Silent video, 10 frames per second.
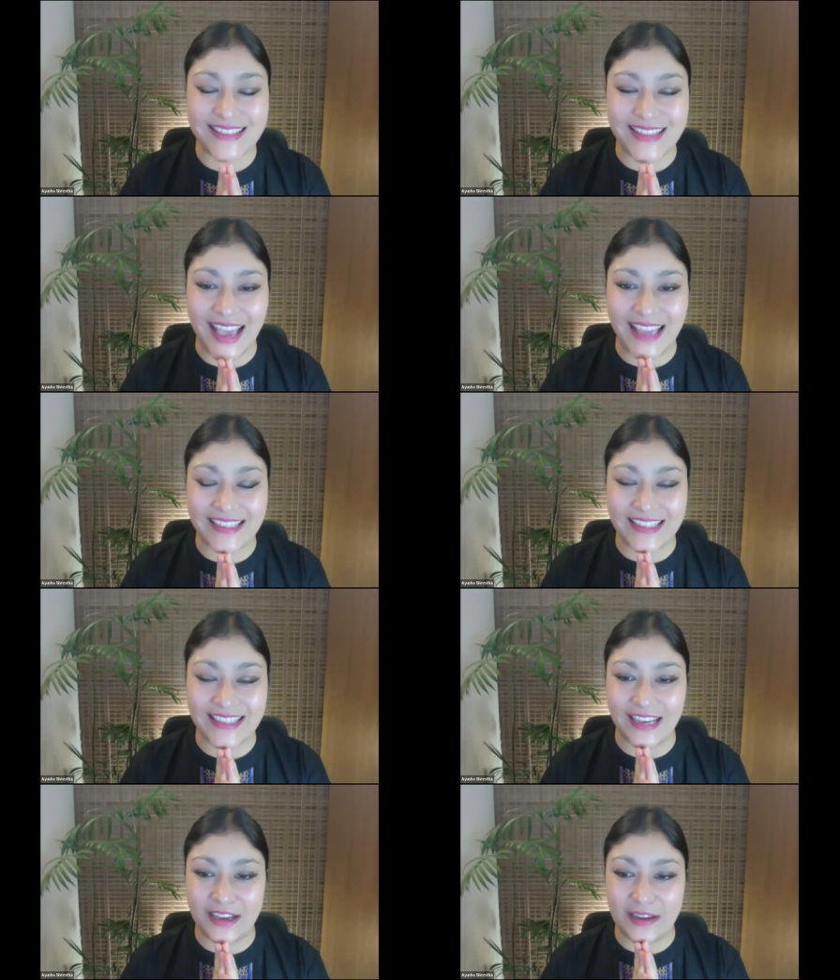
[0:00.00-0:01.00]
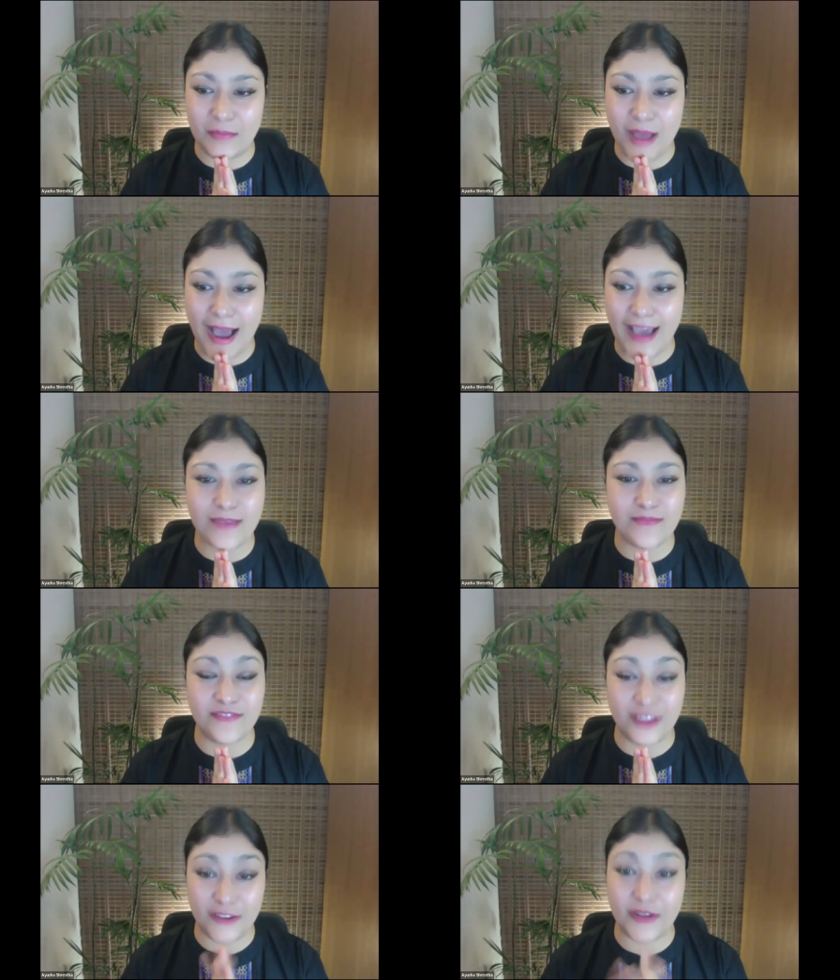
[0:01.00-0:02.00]
And I am
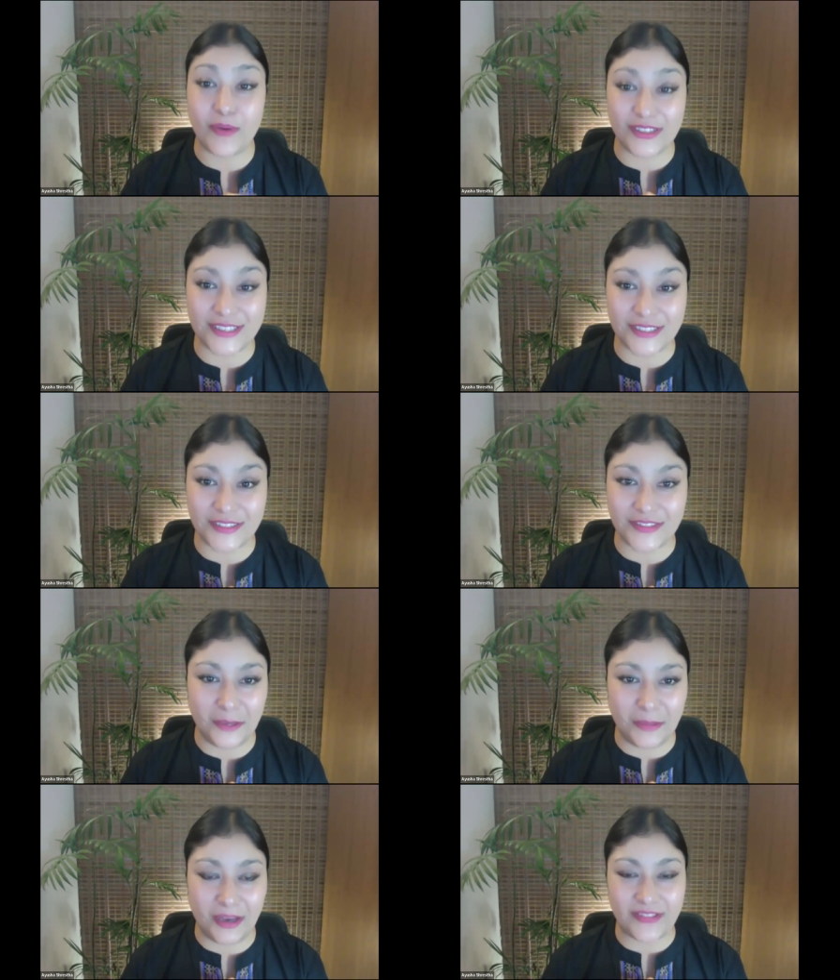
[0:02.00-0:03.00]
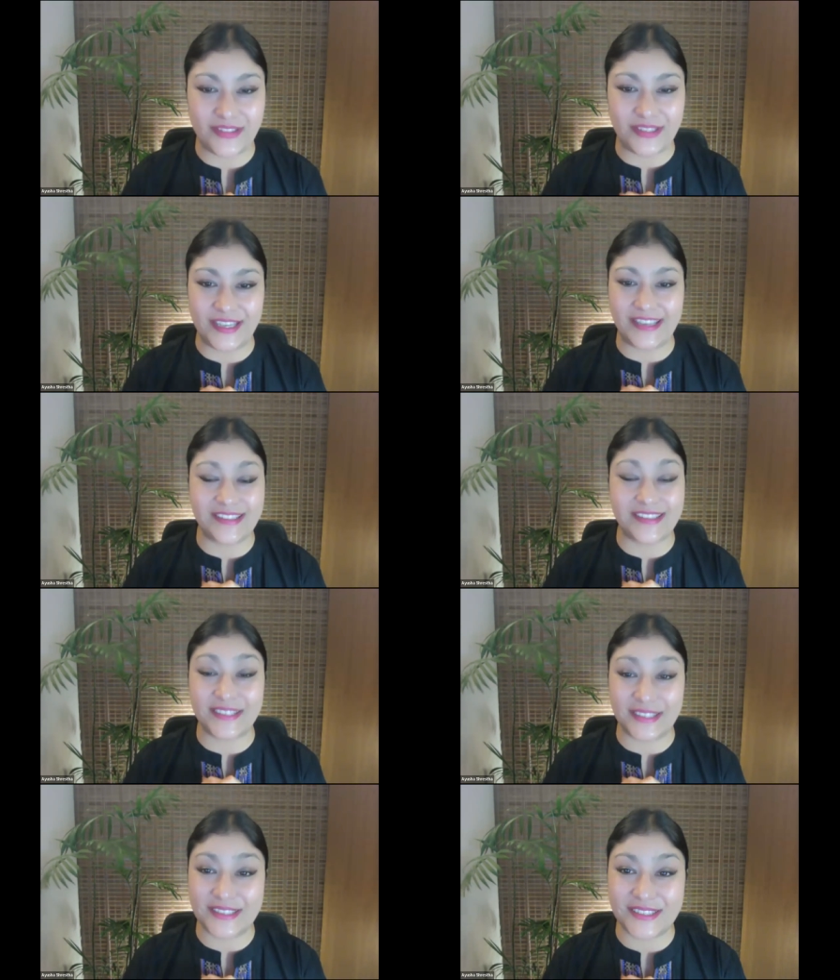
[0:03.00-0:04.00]
very positive about the days and
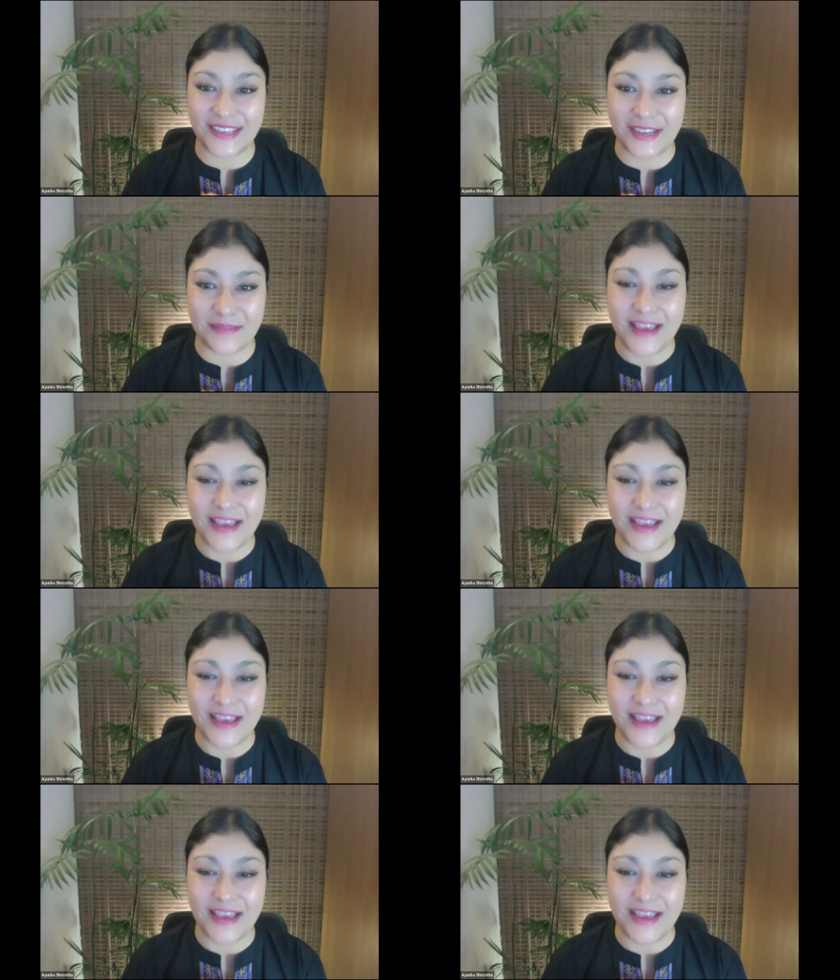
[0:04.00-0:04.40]
years to come.